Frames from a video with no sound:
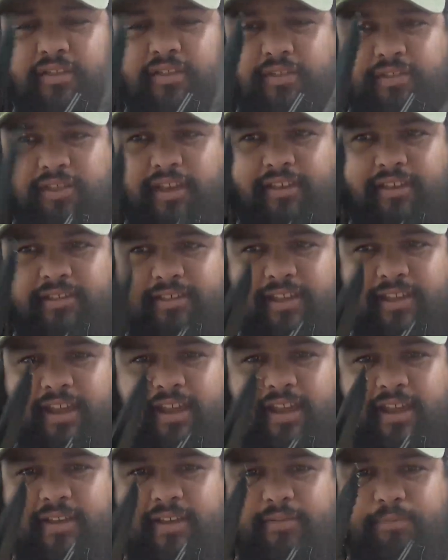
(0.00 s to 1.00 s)
This
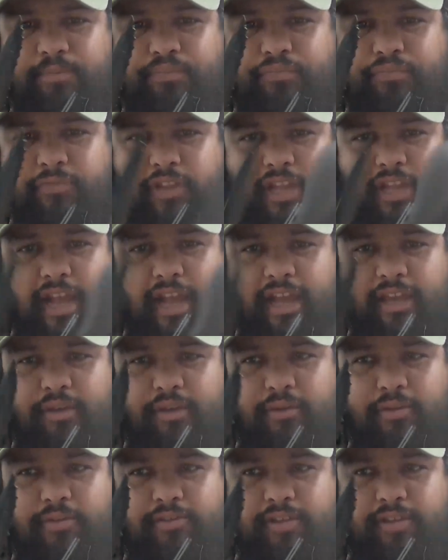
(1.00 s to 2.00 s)
thing got
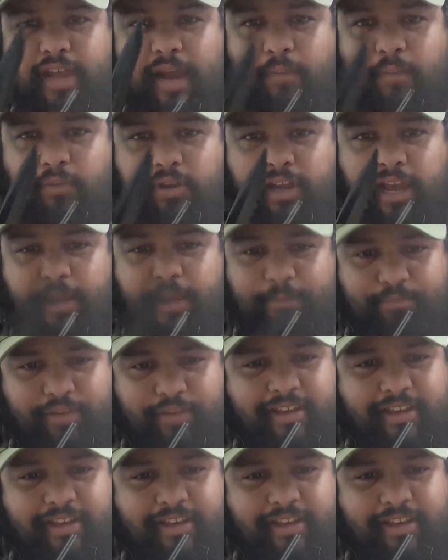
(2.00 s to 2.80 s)
used every day.